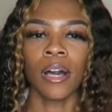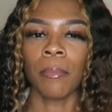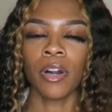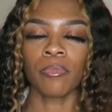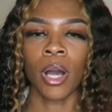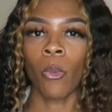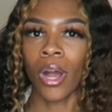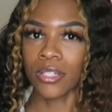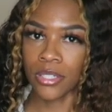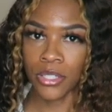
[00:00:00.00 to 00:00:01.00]
Above my
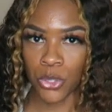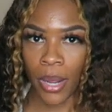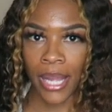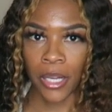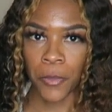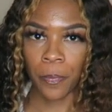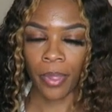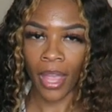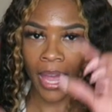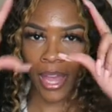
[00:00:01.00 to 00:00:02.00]
washer and dryer,
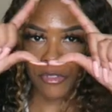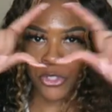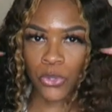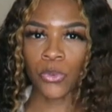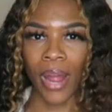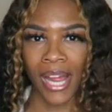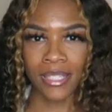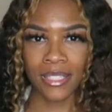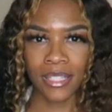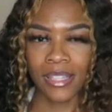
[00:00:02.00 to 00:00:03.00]
I have 2
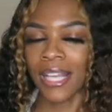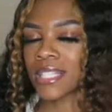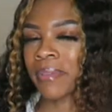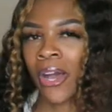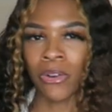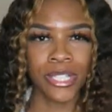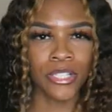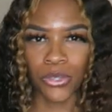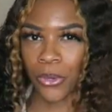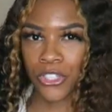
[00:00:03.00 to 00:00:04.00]
racks. That's my only
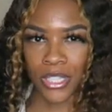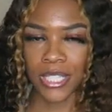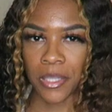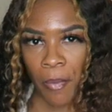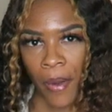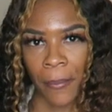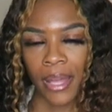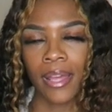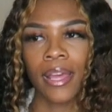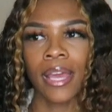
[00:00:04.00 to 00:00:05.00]
storage in this apartment.